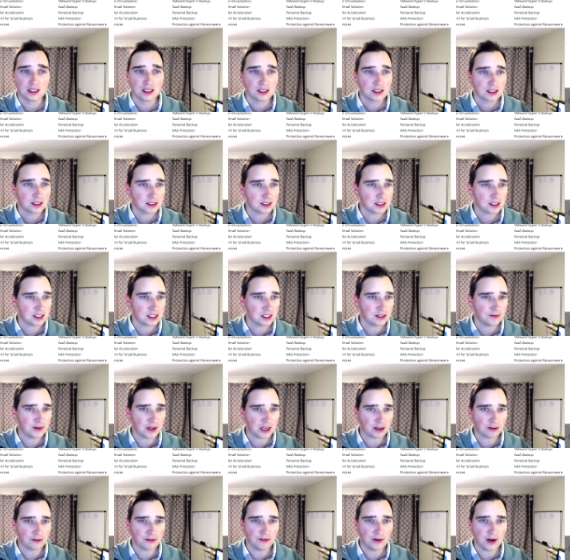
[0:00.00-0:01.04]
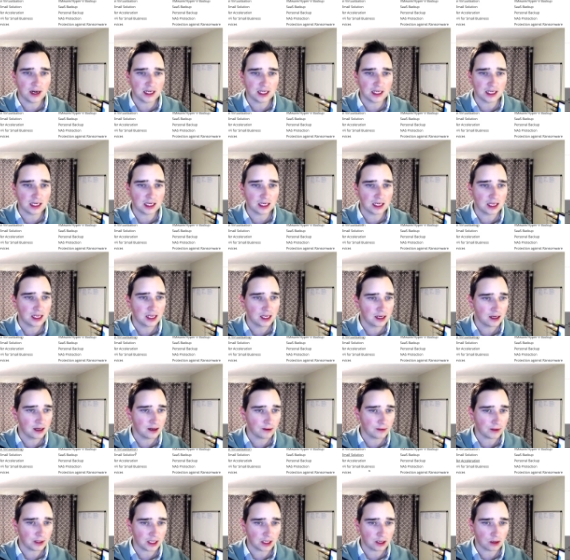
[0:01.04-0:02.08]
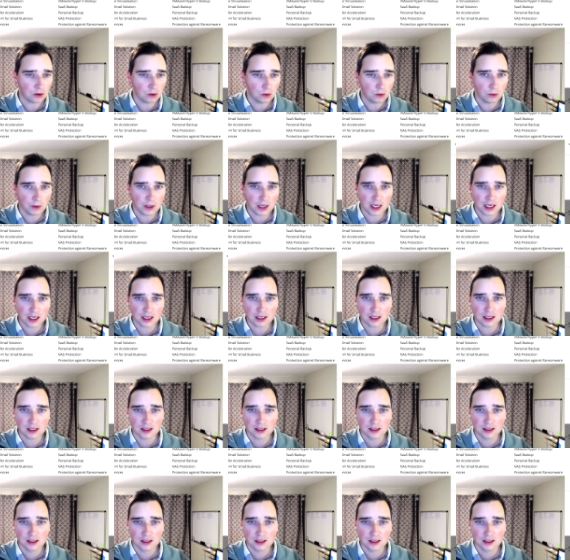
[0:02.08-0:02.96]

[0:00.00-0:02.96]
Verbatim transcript: So let's see if I can find it in here really quick.